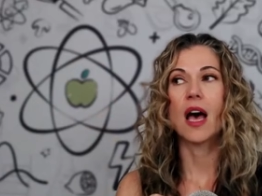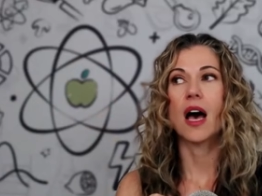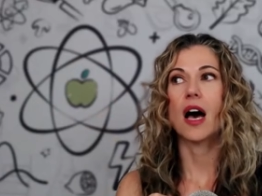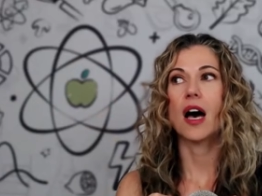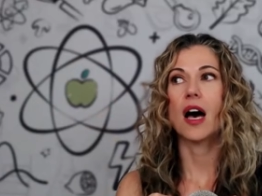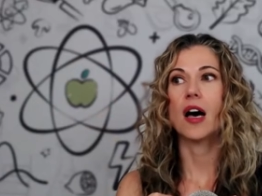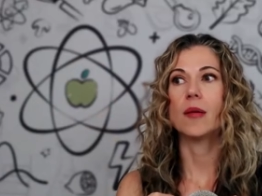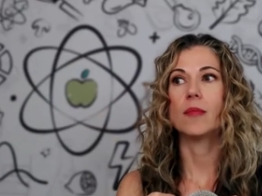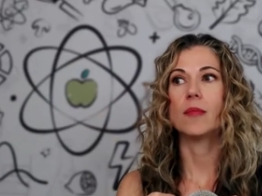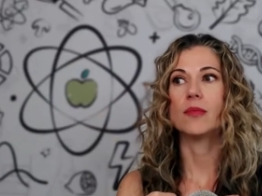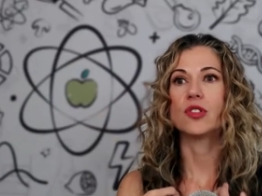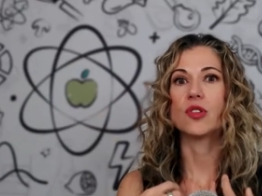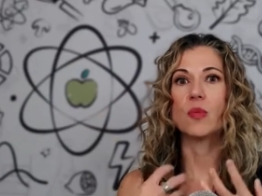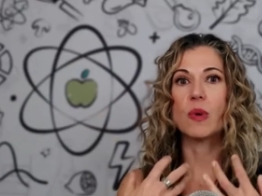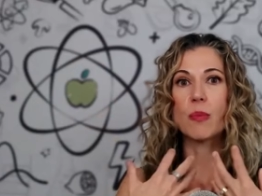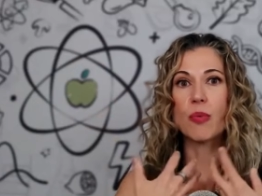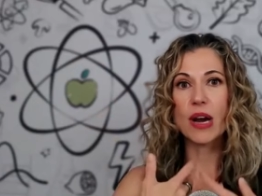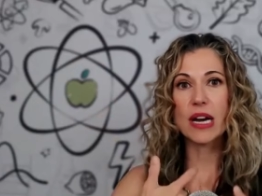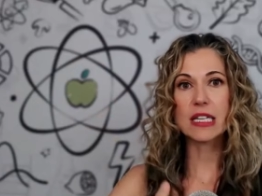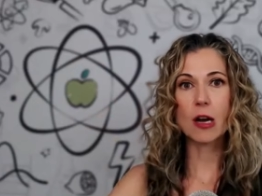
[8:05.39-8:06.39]
Um, so we
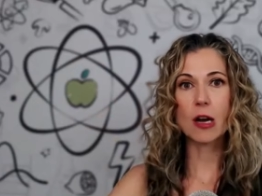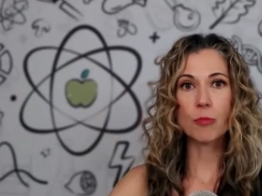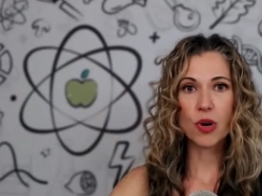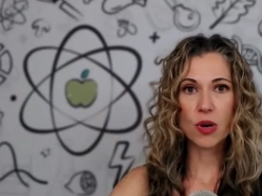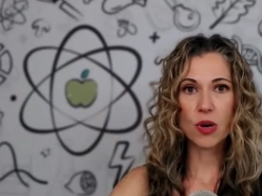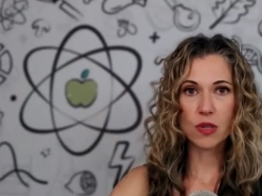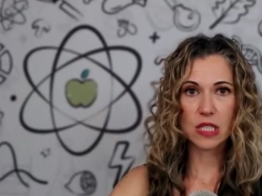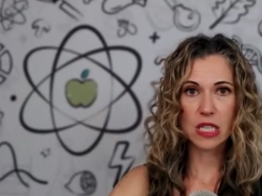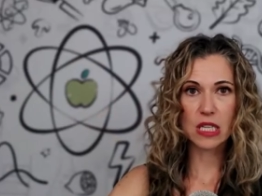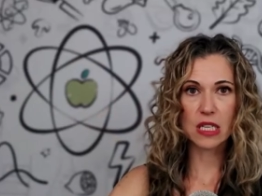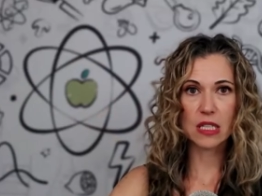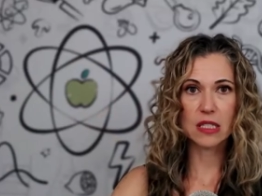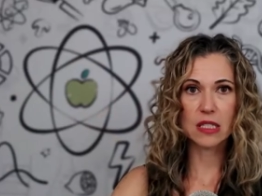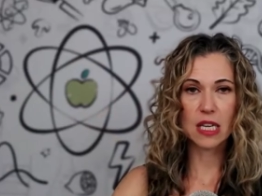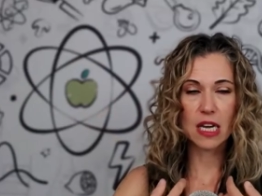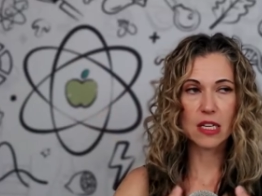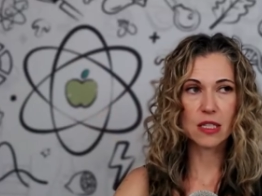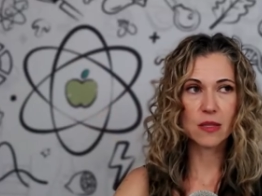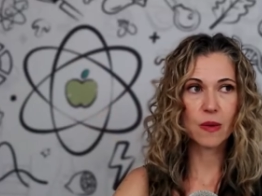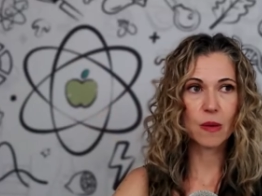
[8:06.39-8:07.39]
break down proteins
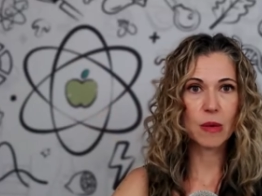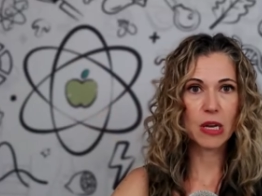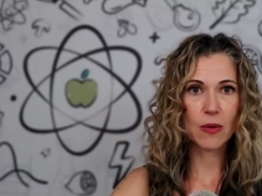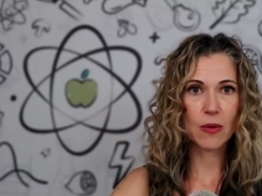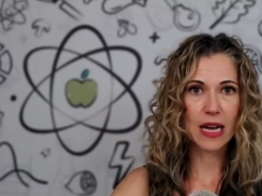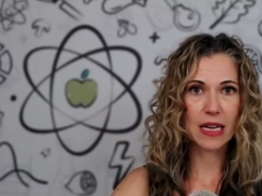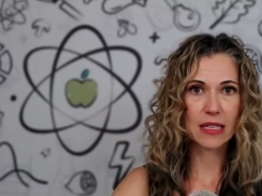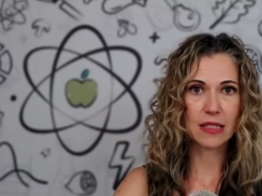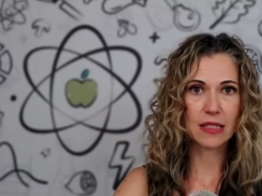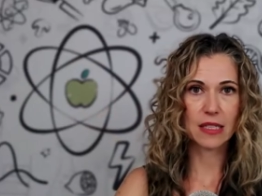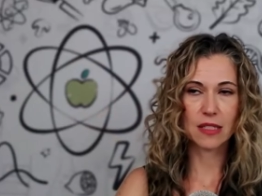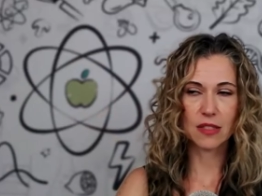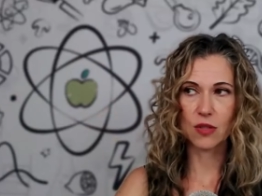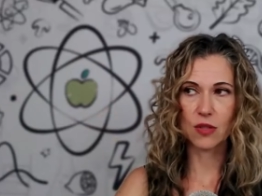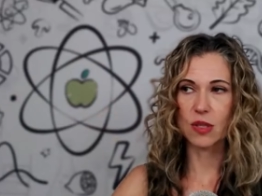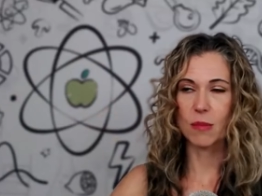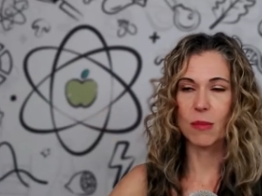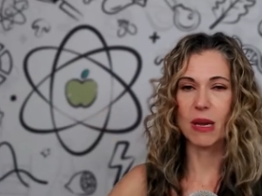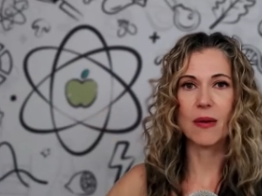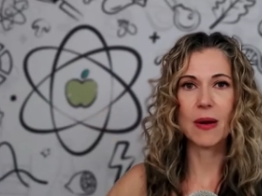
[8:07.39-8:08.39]
into amino acids.
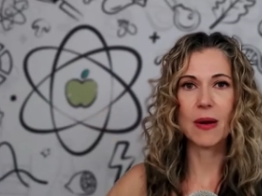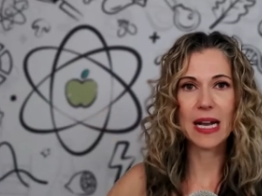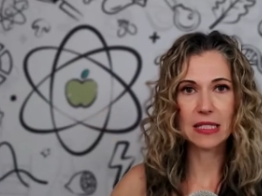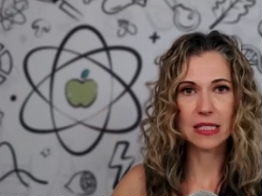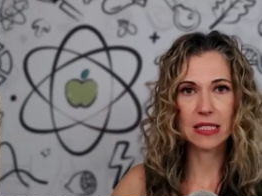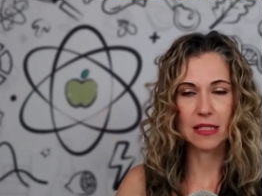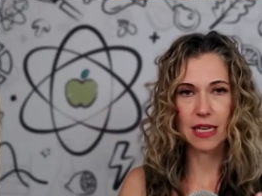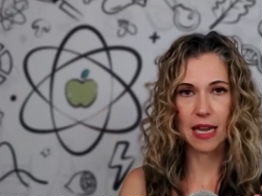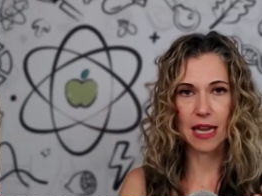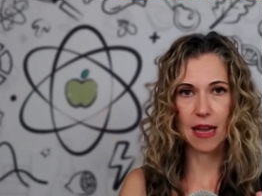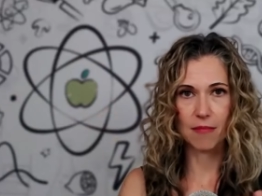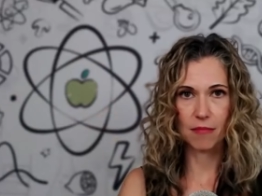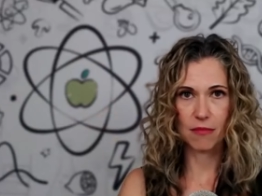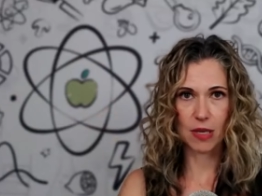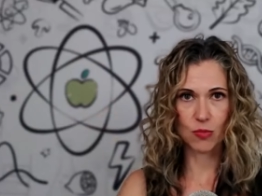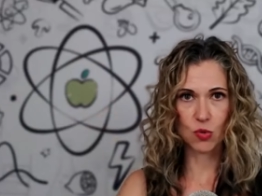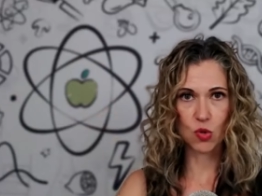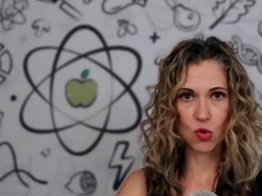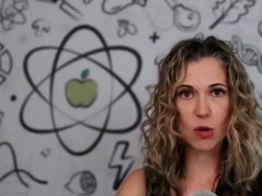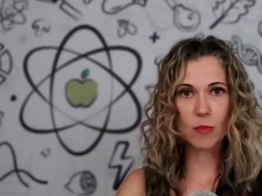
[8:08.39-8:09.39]
Those amino acids get
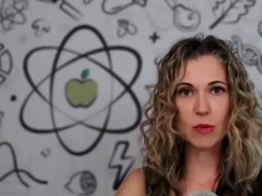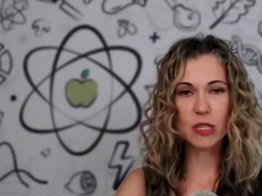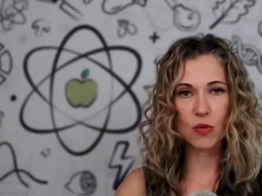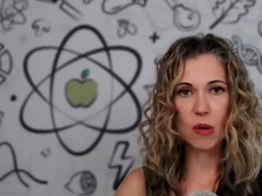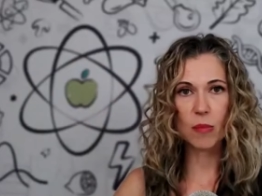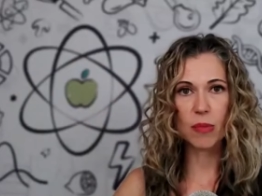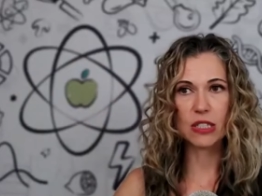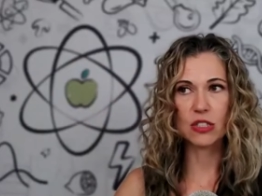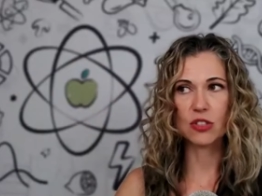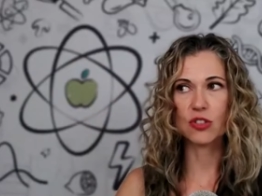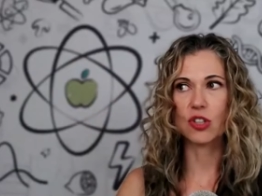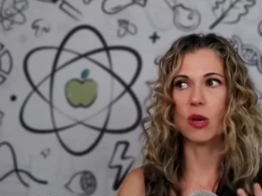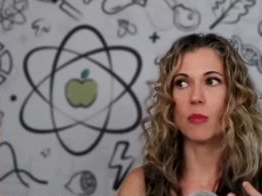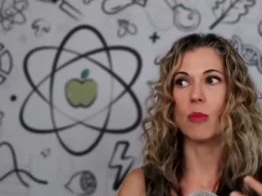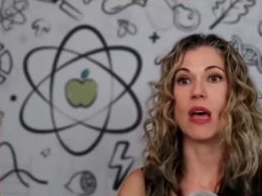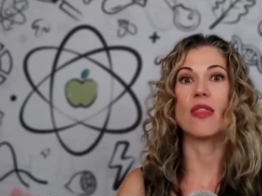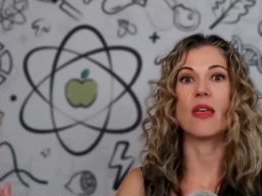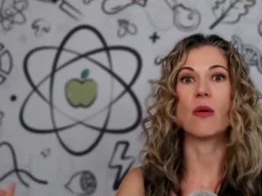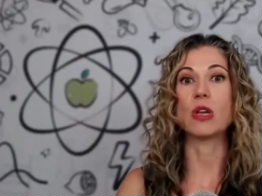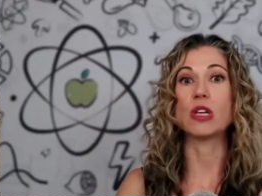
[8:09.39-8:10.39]
absorbed into our bloodstream,
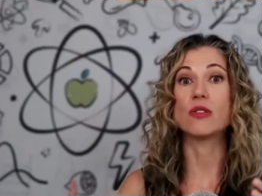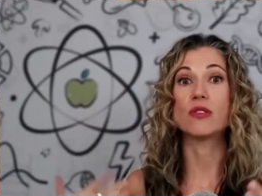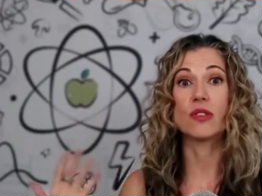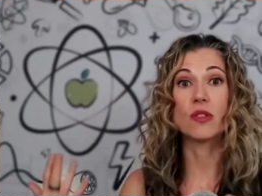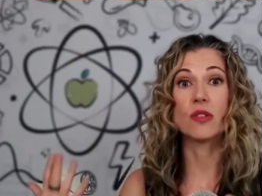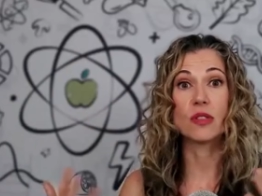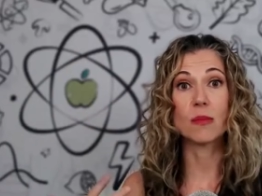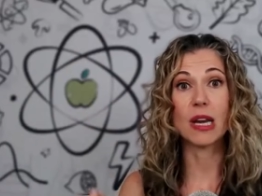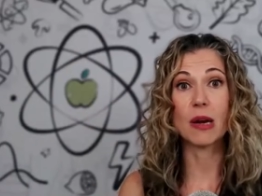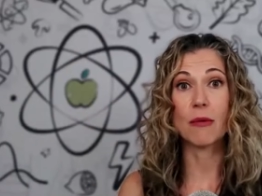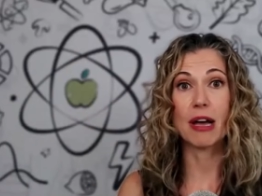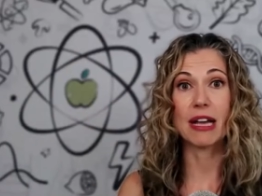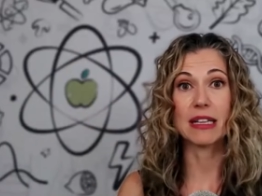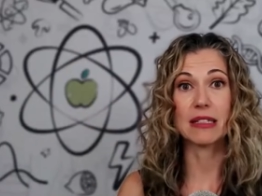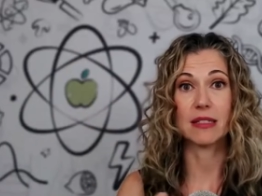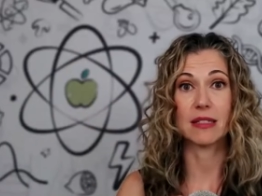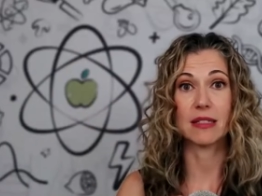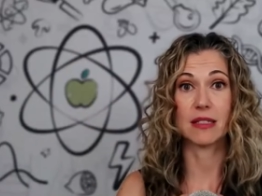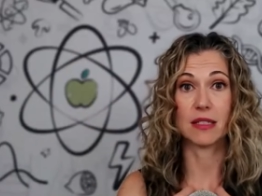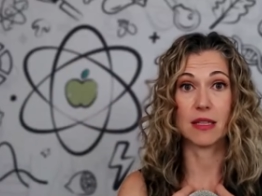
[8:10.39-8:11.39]
and then we use those amino
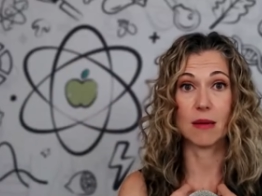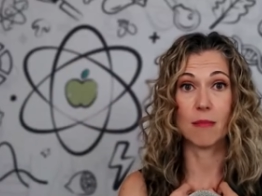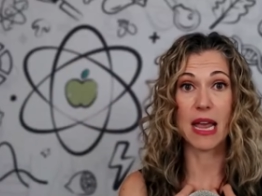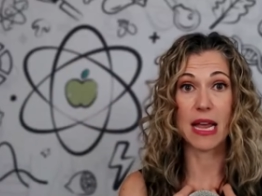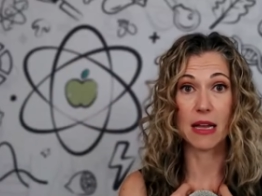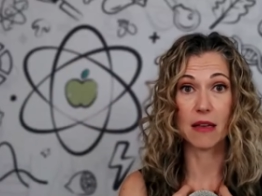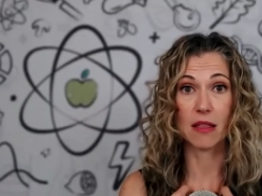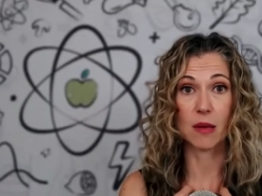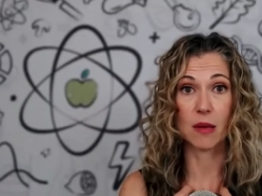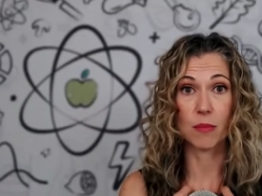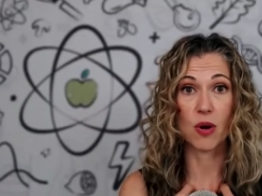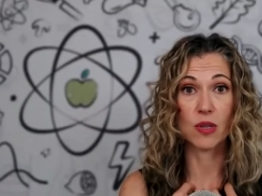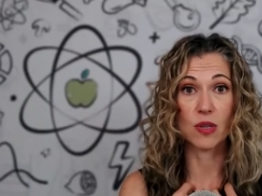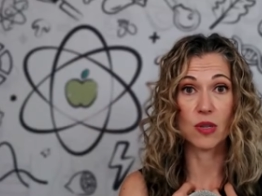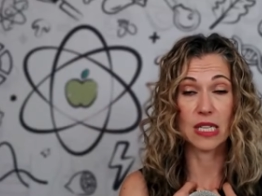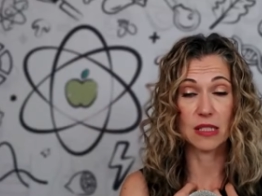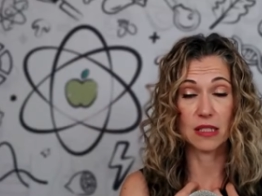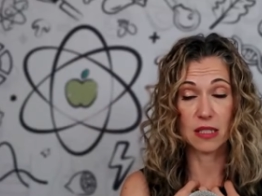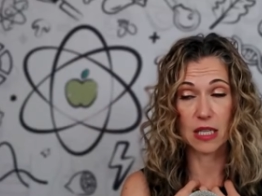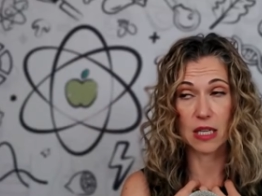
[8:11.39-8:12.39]
acids to make the
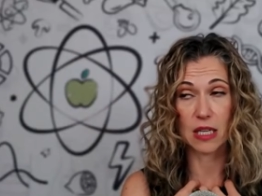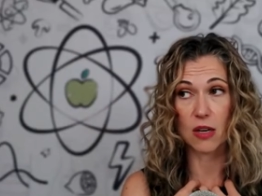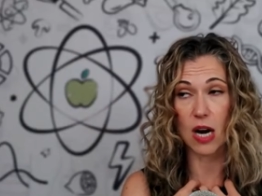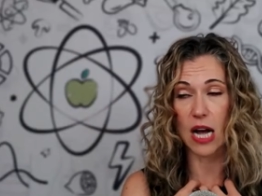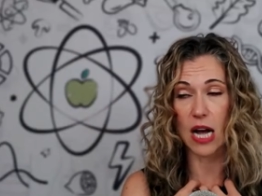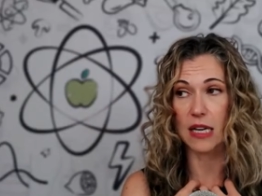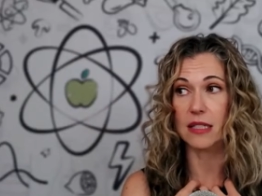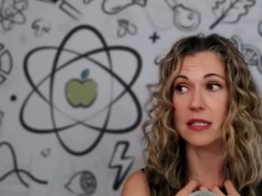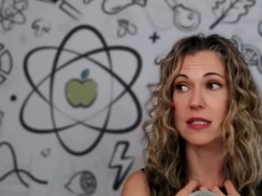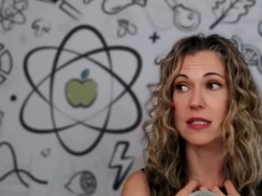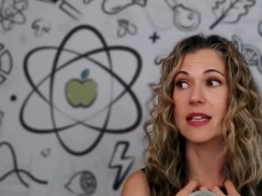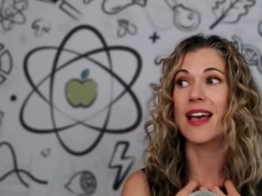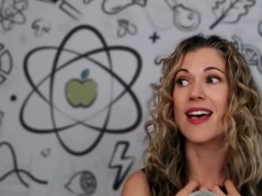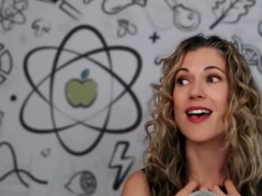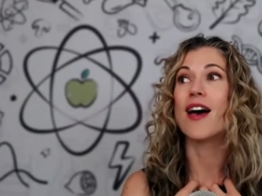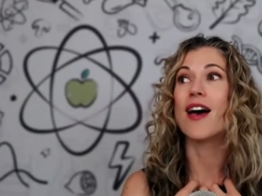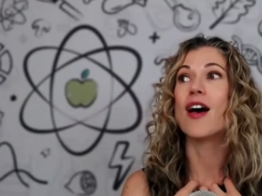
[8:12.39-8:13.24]
proteins that are us.